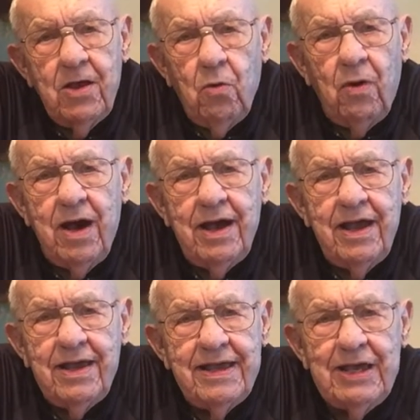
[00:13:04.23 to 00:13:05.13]

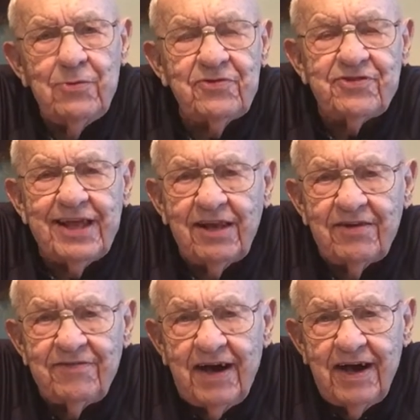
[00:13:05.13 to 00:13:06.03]
Why, it was
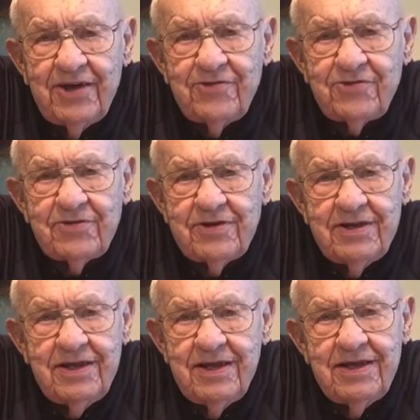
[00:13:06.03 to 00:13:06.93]
televised,
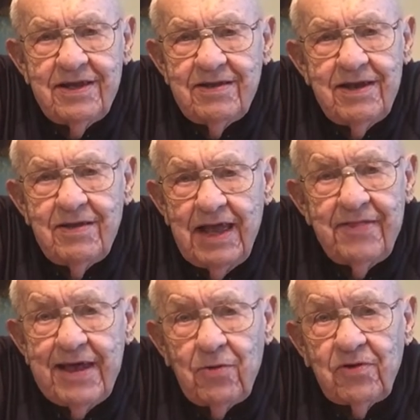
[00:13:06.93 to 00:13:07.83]
and
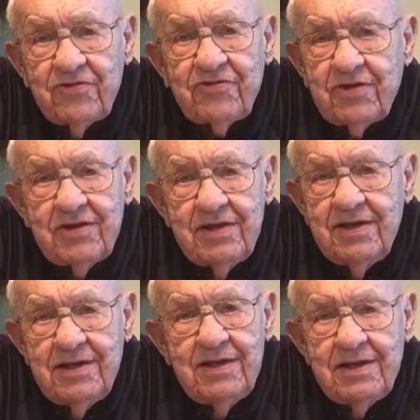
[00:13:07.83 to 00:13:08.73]
that was
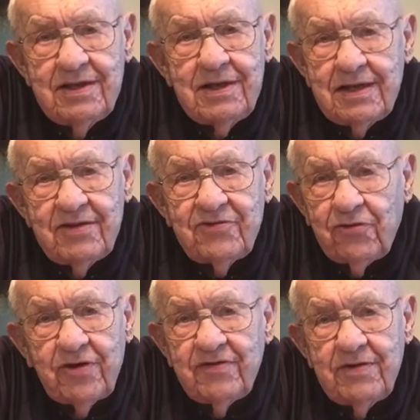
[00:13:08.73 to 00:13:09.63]

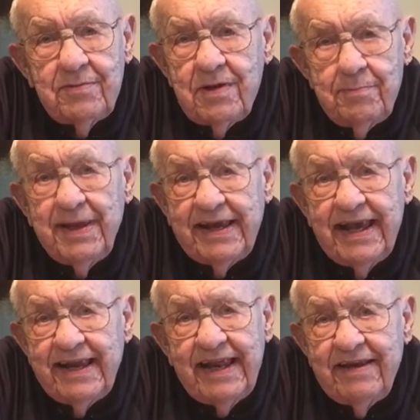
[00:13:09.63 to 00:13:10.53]
sort of a
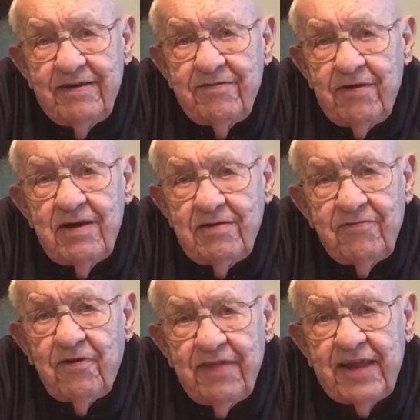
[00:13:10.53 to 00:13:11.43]
beginning
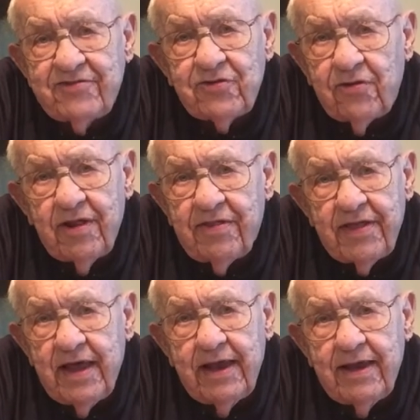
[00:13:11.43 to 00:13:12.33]
for that sort of
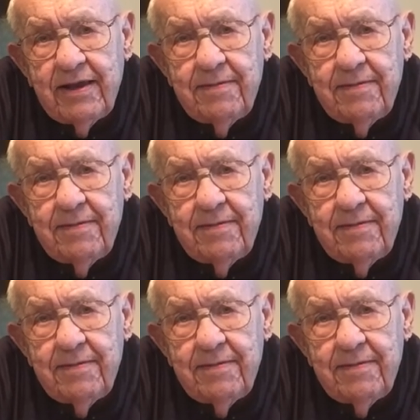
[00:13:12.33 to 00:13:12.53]
thing.